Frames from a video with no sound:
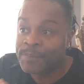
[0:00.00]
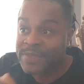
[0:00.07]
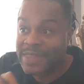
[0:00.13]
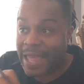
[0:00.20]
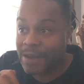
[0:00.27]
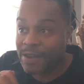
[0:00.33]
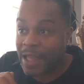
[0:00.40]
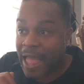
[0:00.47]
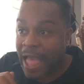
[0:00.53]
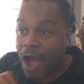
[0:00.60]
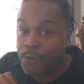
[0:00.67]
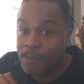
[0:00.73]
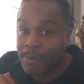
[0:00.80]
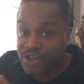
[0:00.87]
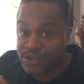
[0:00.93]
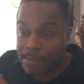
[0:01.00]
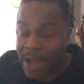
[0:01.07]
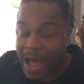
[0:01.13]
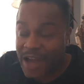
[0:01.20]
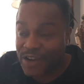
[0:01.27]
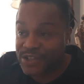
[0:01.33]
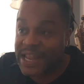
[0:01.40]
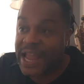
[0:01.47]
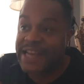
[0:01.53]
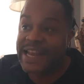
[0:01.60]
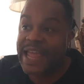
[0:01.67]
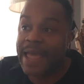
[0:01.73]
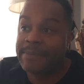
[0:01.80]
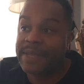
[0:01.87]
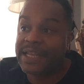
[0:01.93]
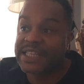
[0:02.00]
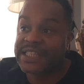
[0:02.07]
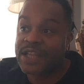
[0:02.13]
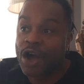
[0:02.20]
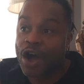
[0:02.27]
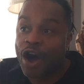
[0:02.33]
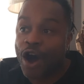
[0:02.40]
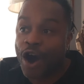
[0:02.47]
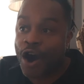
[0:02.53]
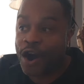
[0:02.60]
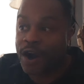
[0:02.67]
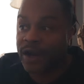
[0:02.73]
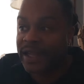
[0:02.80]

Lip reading: that how much modern dynamics are